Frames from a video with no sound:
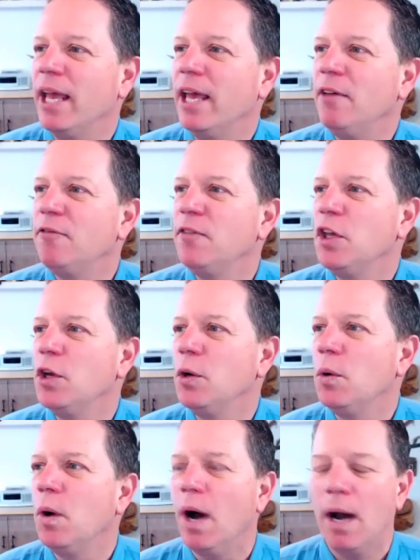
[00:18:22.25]
If
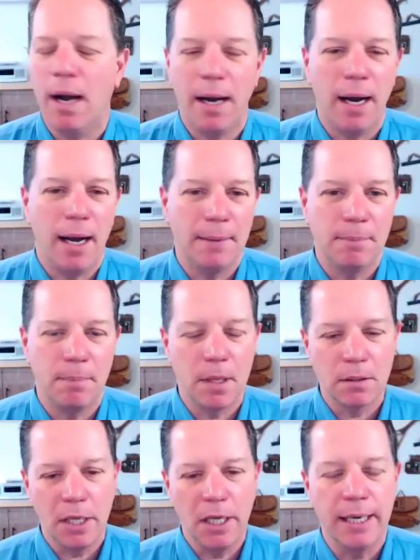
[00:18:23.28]
you
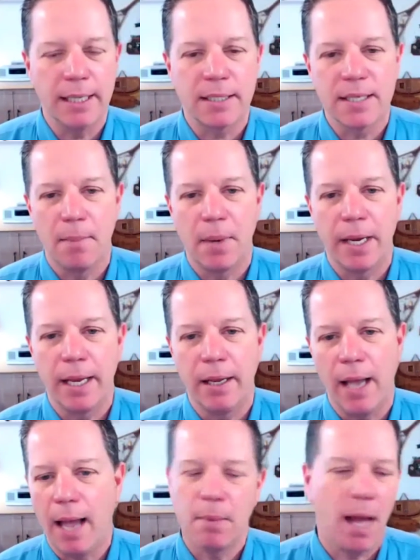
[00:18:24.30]
hit somebody,
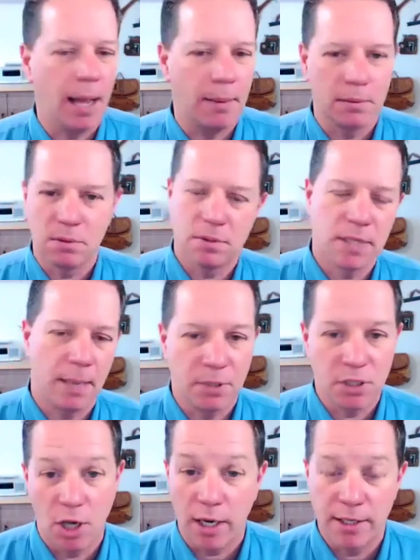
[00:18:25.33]
I'm a type of
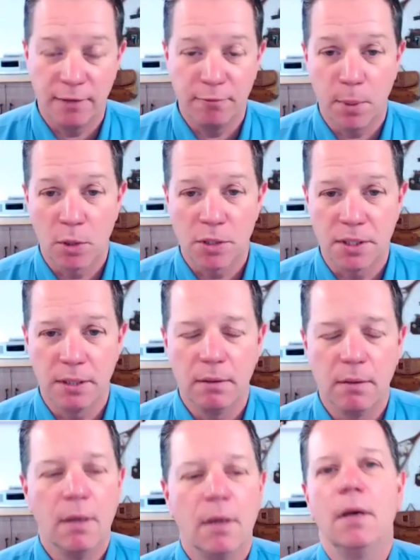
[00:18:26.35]
talkative person.
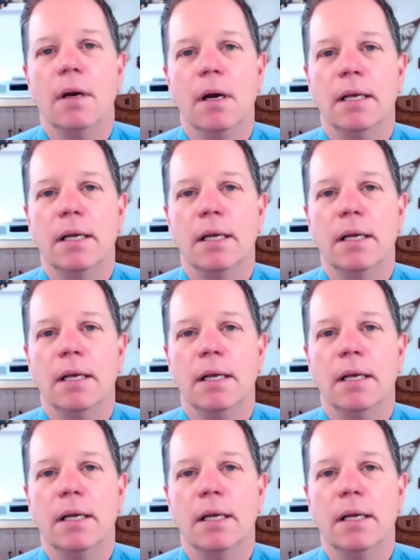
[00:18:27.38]
Mm-hmm.